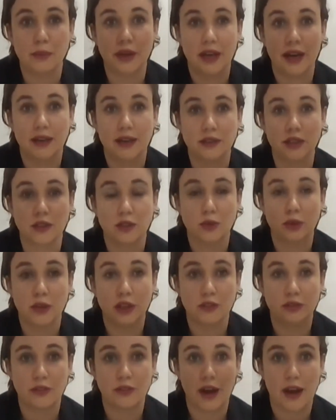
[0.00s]
It has a
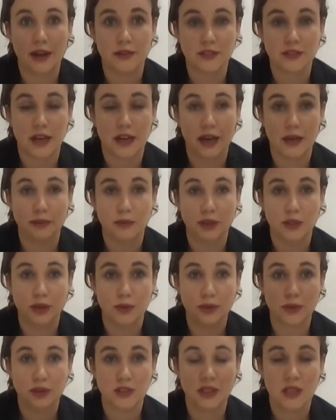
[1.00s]
25-time
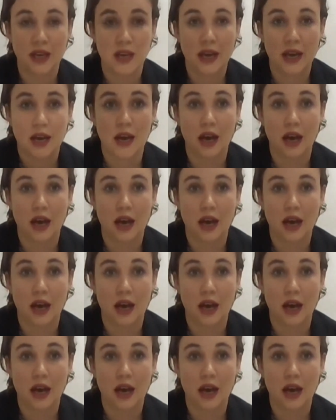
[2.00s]
use